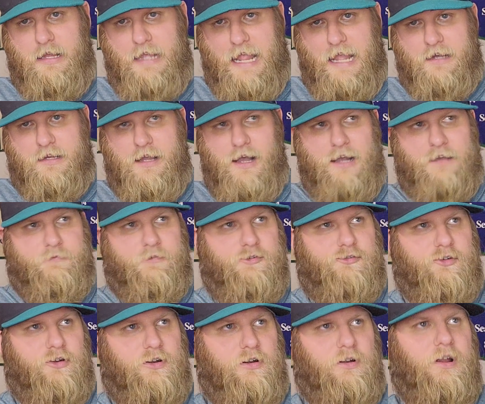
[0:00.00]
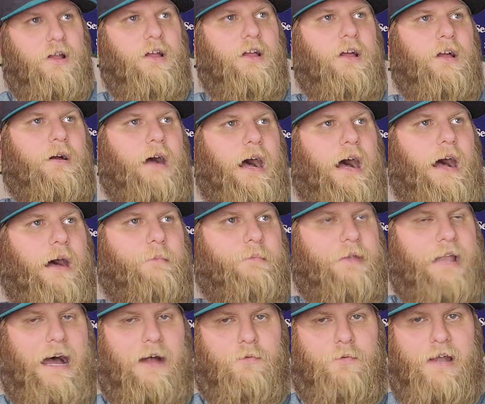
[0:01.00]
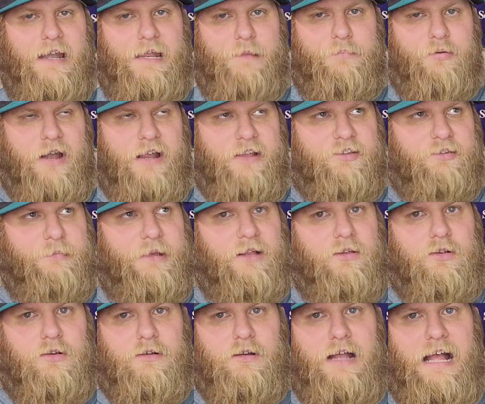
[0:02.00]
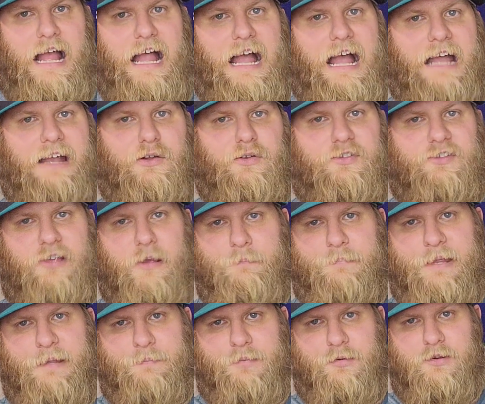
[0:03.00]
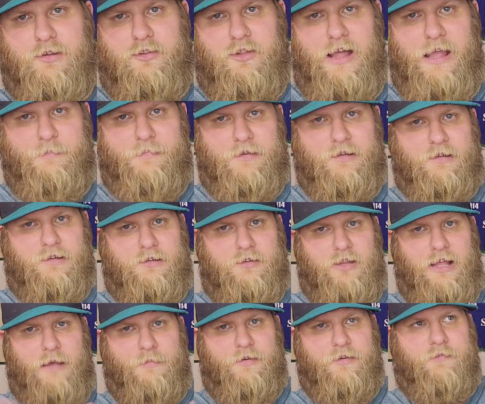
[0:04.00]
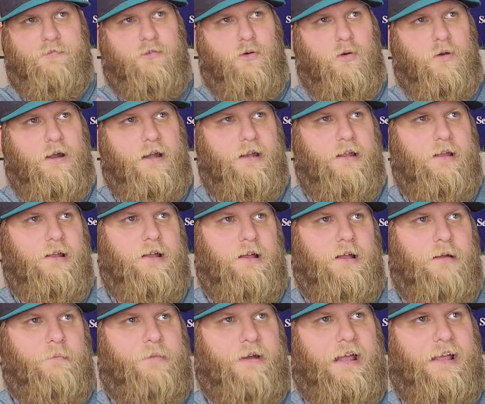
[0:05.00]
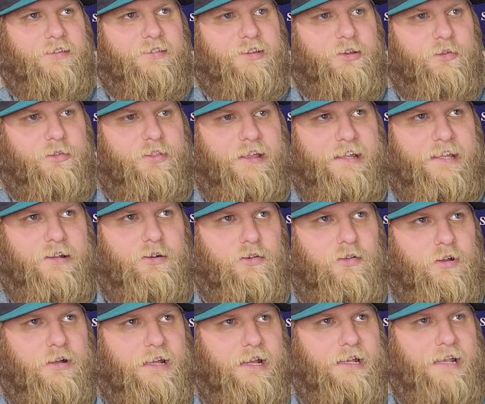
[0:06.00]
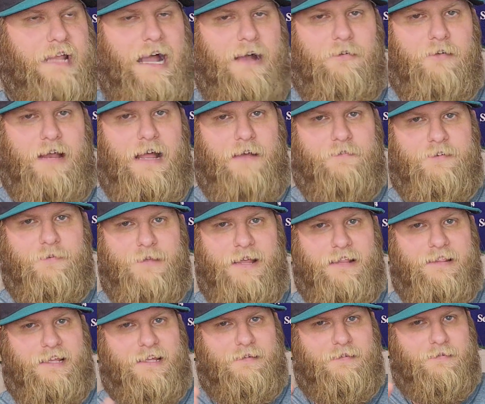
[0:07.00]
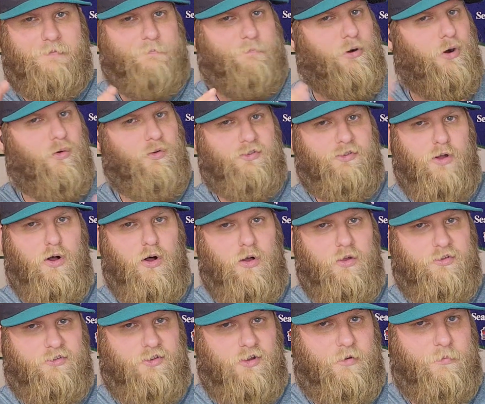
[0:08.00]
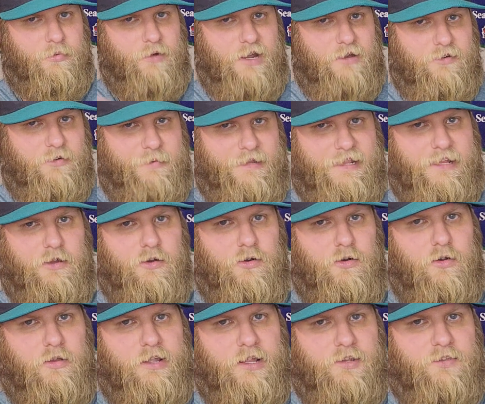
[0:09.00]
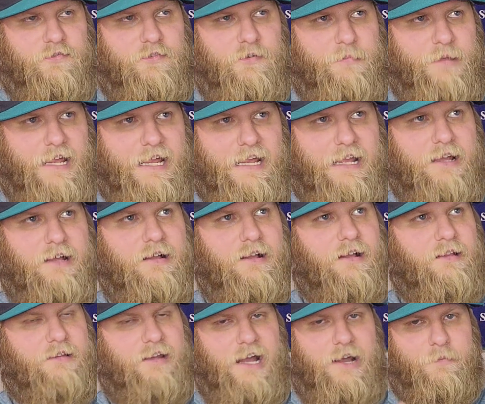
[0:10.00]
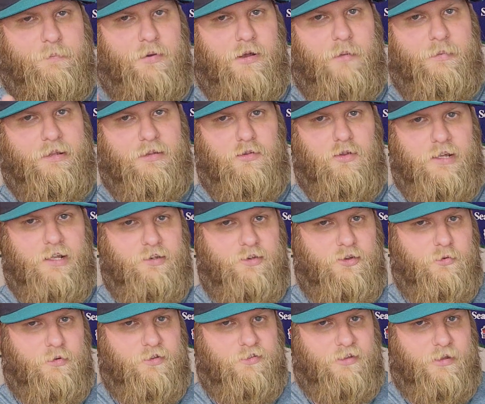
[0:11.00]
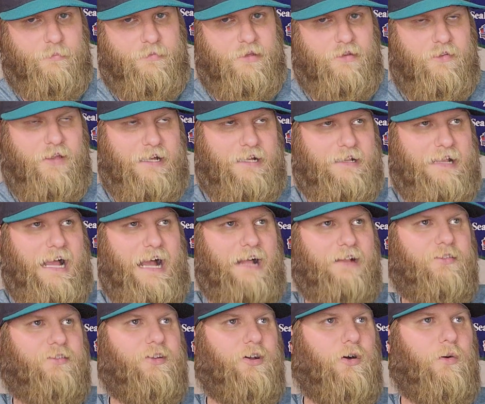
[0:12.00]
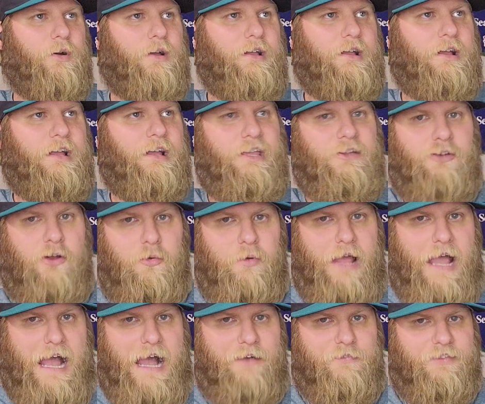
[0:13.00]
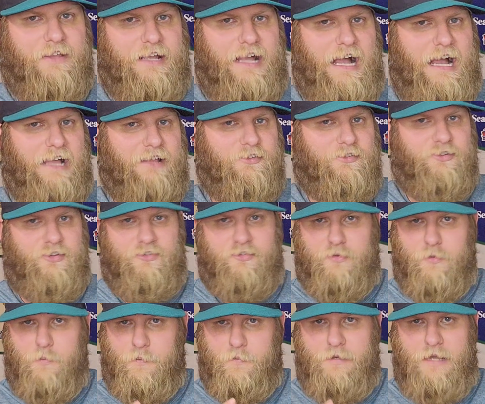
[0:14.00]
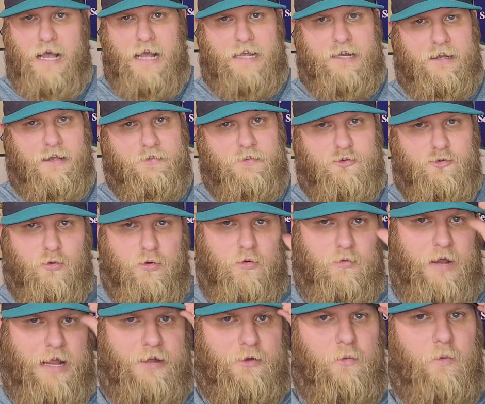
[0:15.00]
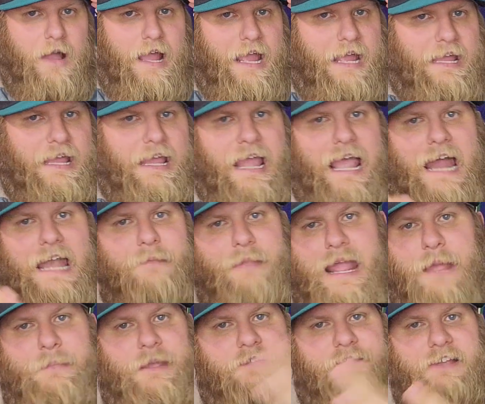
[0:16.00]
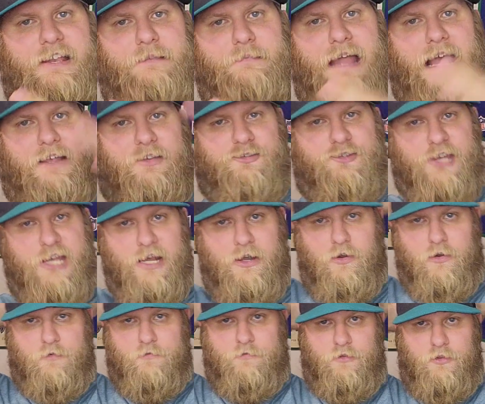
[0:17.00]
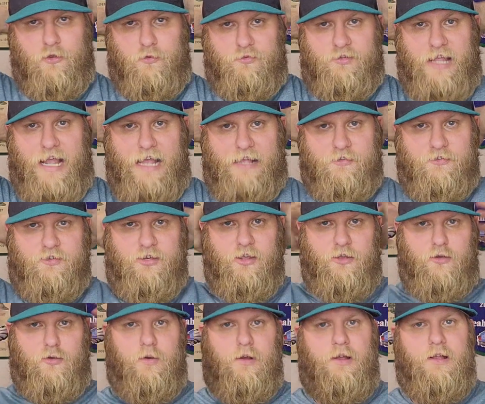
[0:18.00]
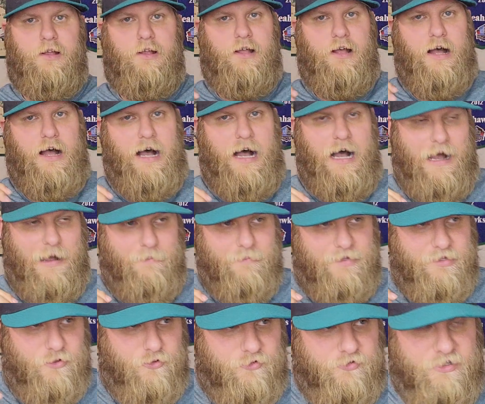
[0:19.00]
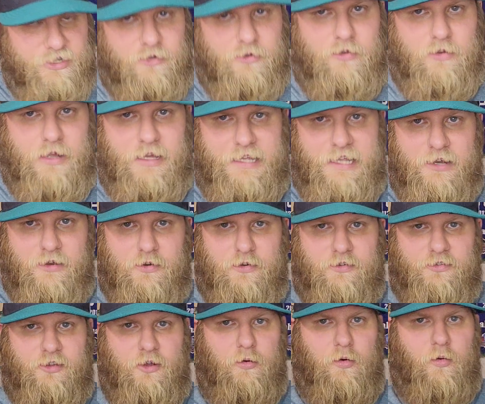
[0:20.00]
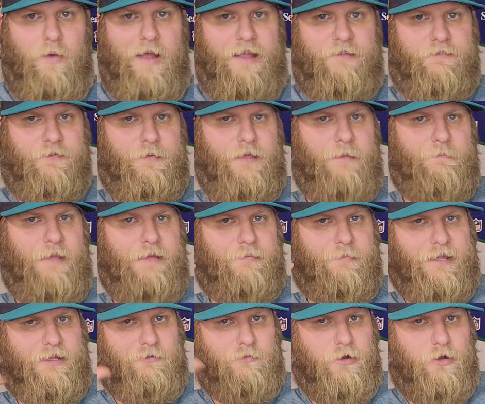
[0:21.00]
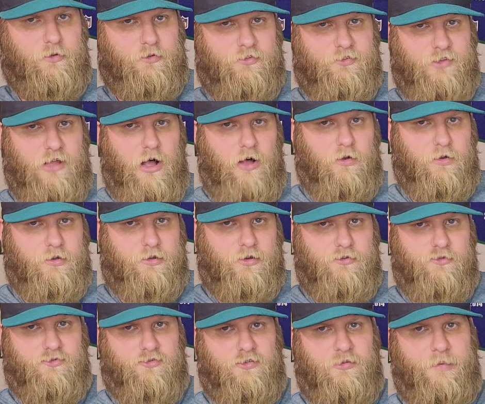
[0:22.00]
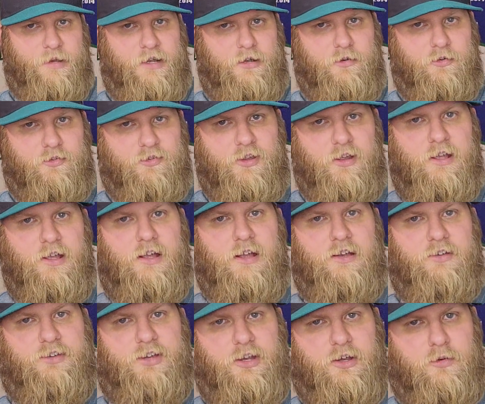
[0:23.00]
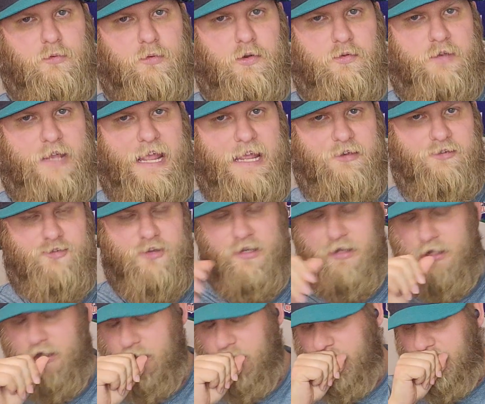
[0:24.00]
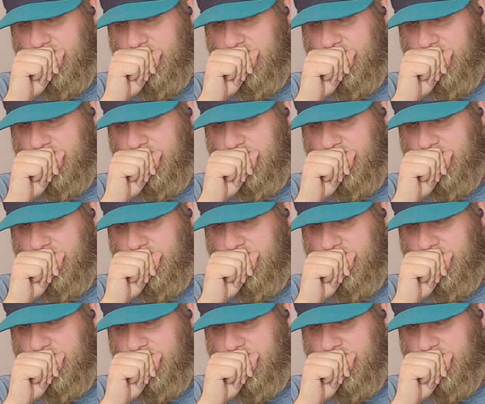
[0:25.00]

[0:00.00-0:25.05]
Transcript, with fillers: Hancock for sure, um, not ready. Bryce Miller, I, I know some people are clam clamoring for it, but I still think you're looking that would have to be I think post All Star break would be the earliest for me that I would probably look at doing something like that. So you don't have the guys just knocking on the door right away. And it may be even next year for those guys too. Um, you're still a year or so away from them maybe being real solid contributors to your rotation.